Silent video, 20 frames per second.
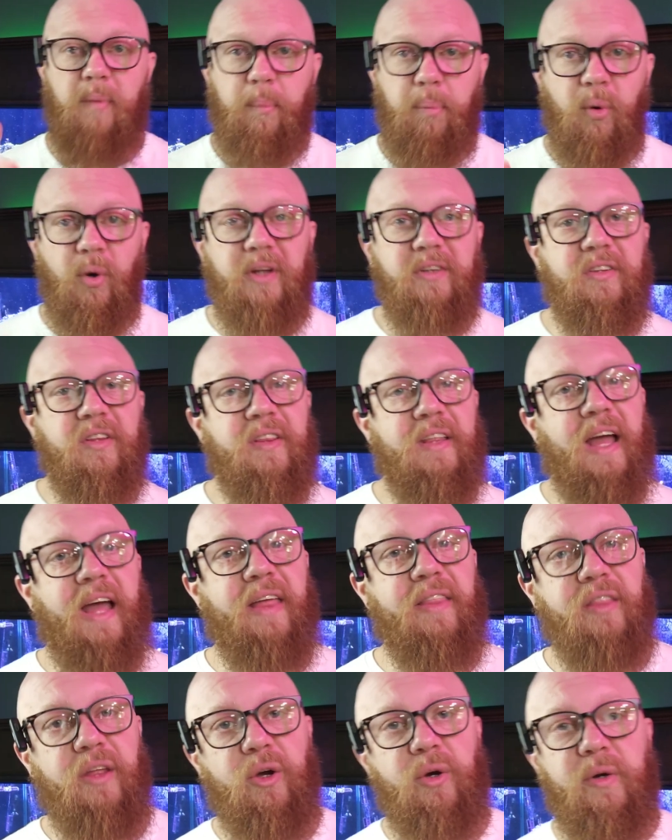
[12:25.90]
My point to
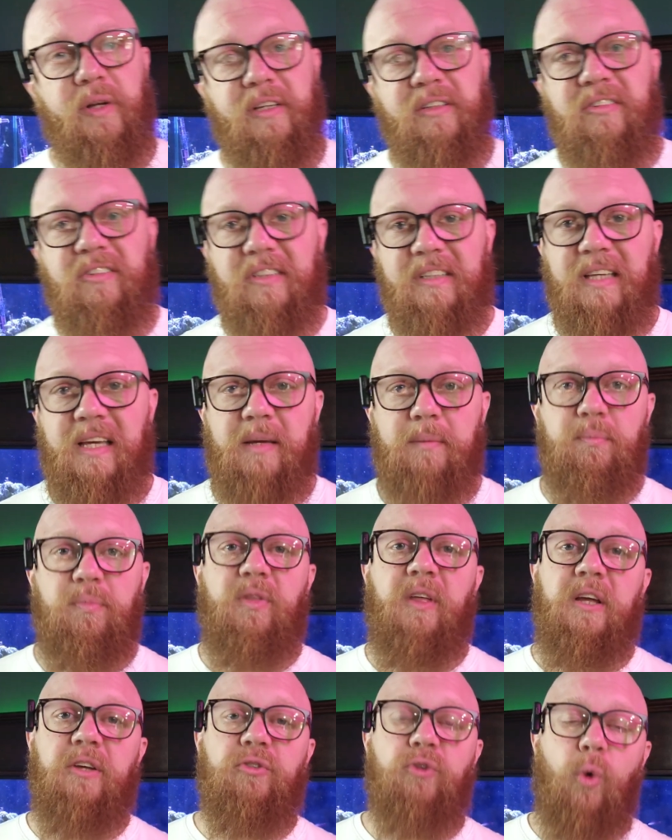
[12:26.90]
that, though, is to keep
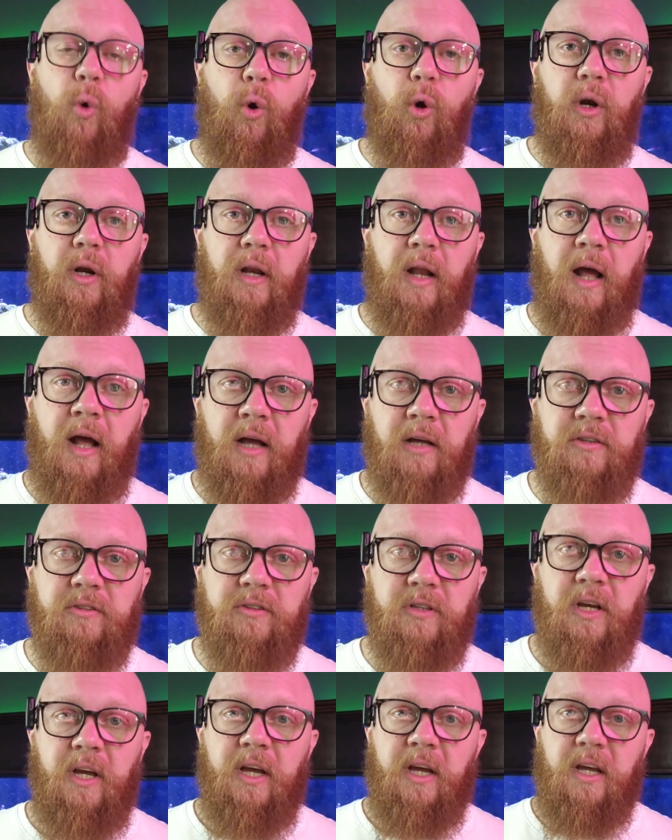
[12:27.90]
things
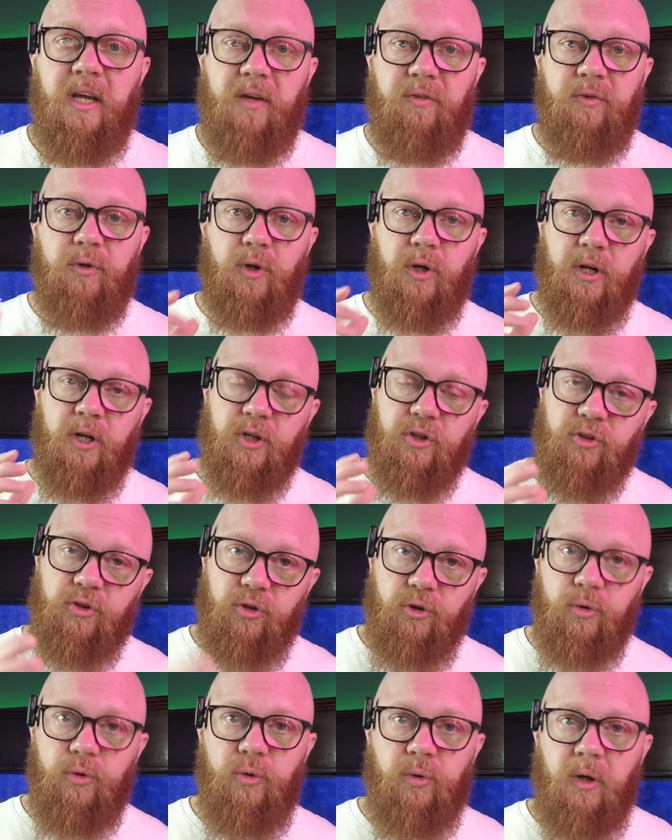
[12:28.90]
organized. If you're going to
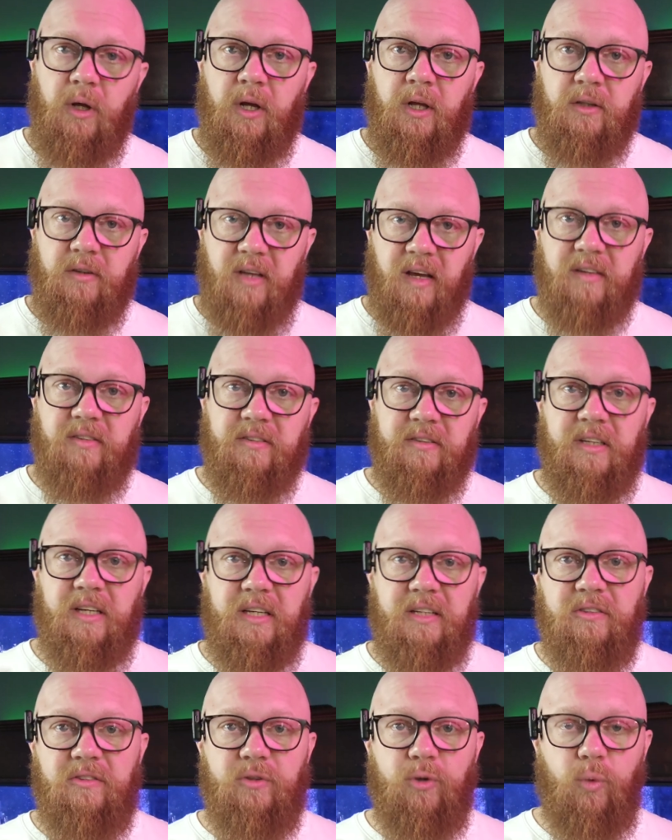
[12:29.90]
do test
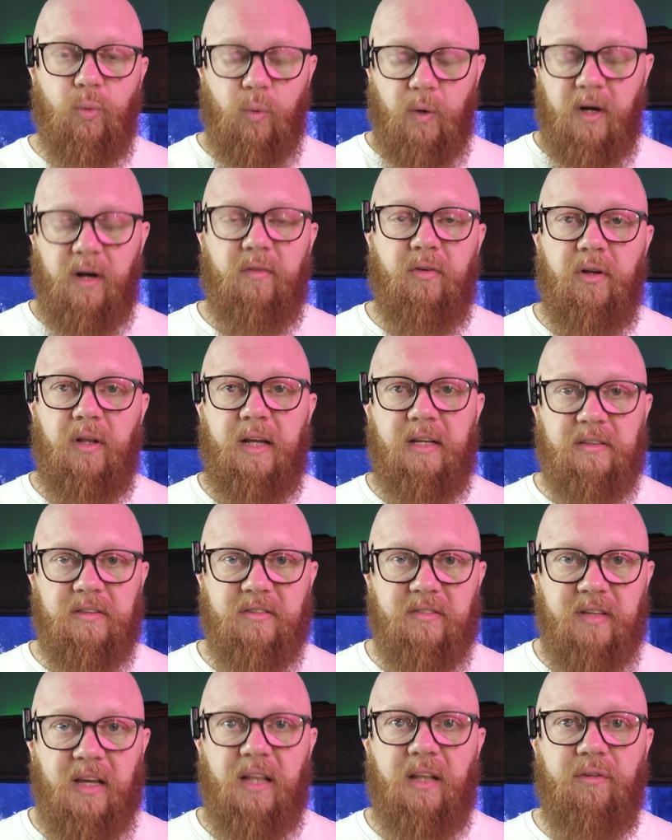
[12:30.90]
kits or whatever, like the
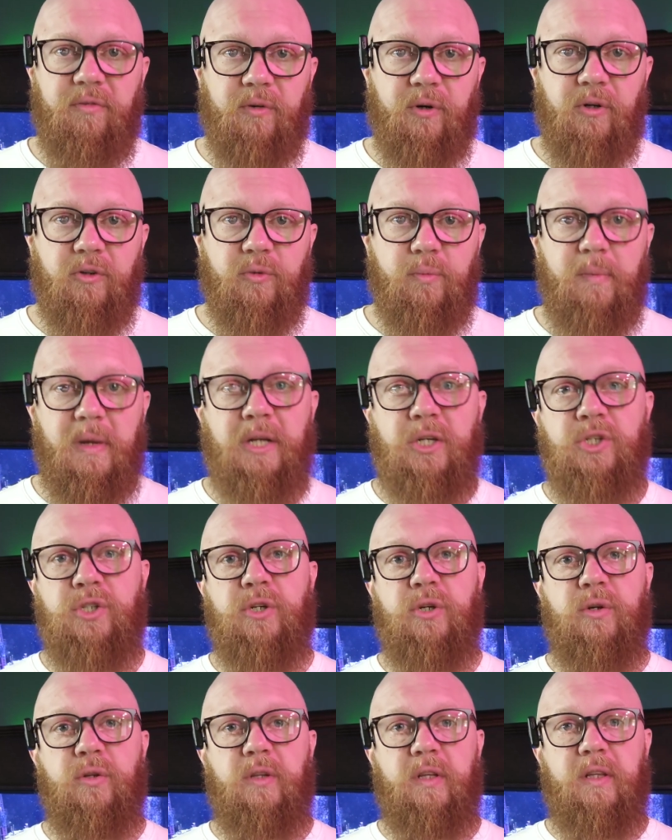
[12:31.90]
Salifert's, make
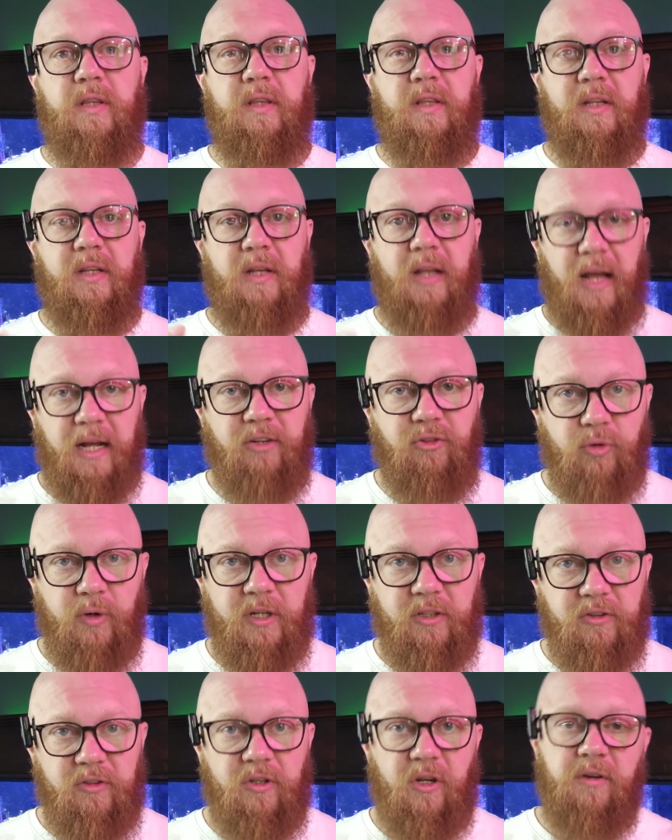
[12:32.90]
sure that the
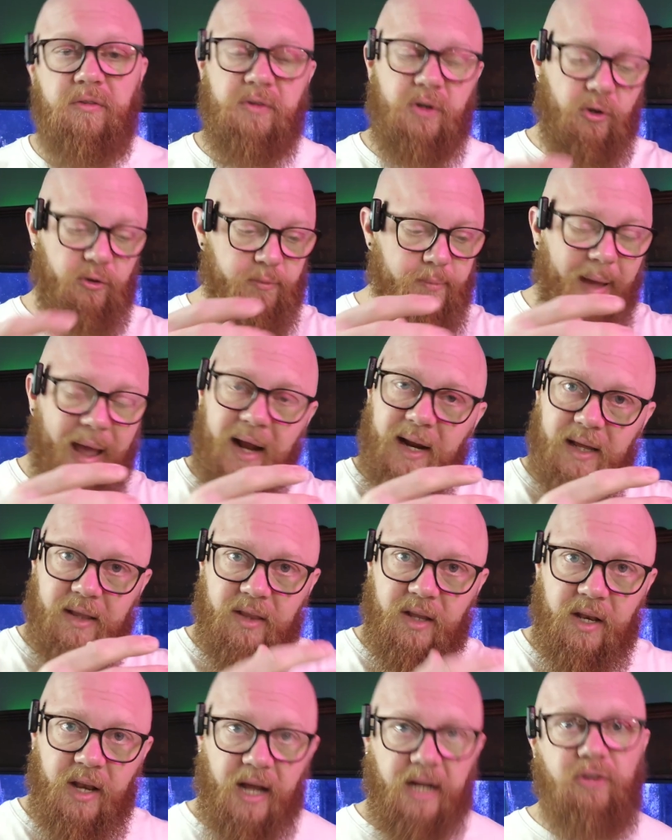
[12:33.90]
nitrate stuff goes back in
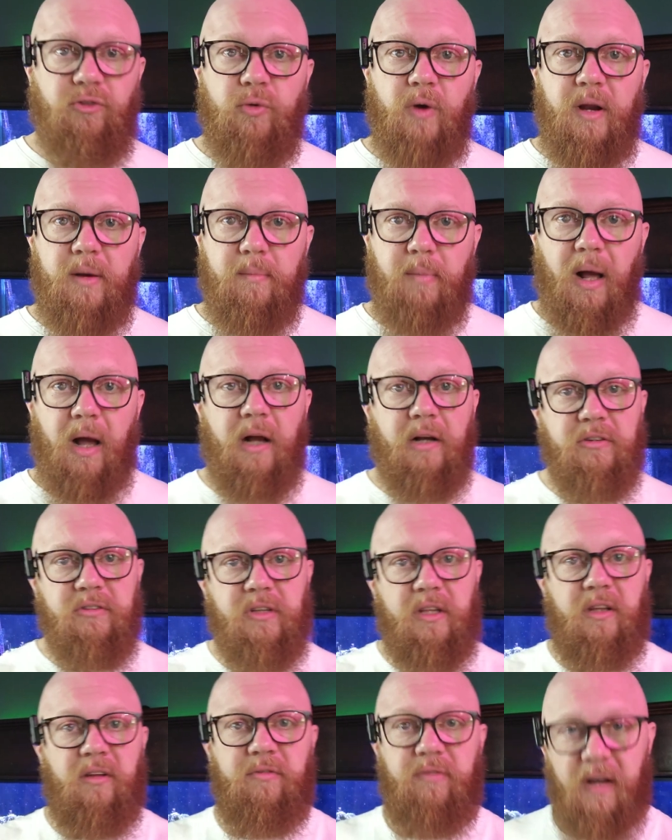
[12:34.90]
the nitrate box
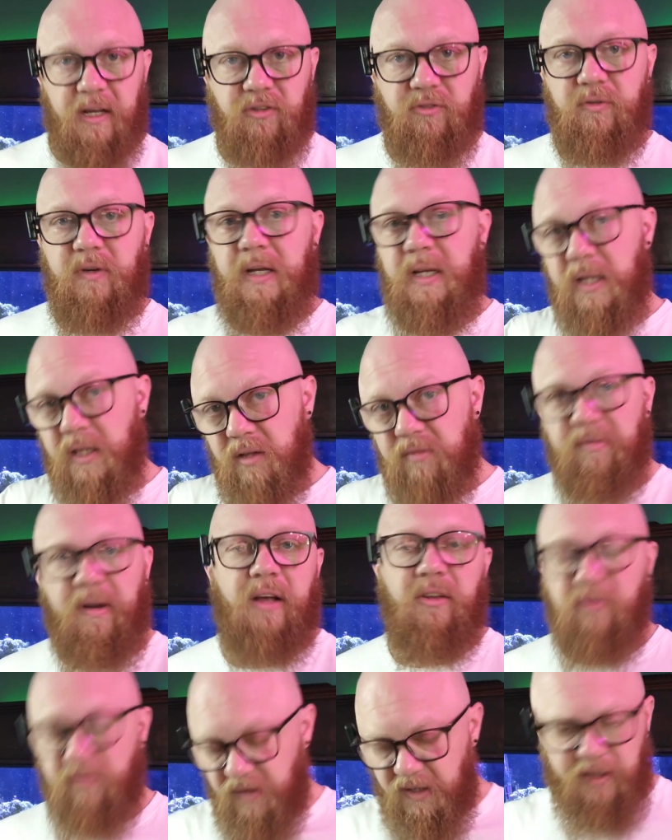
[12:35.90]
and the phosphate in the
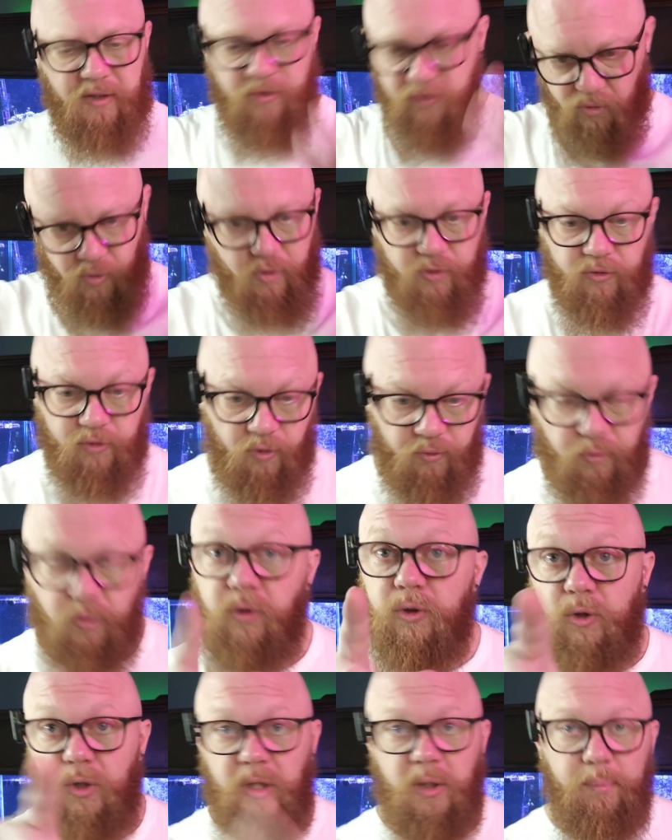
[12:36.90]
phosphate and so on and so
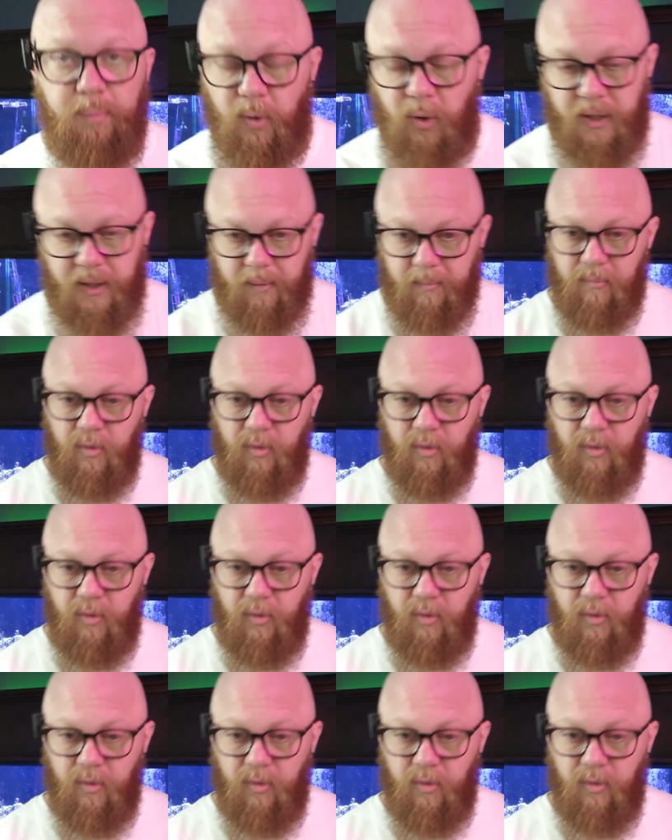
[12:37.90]
forth. You get the point.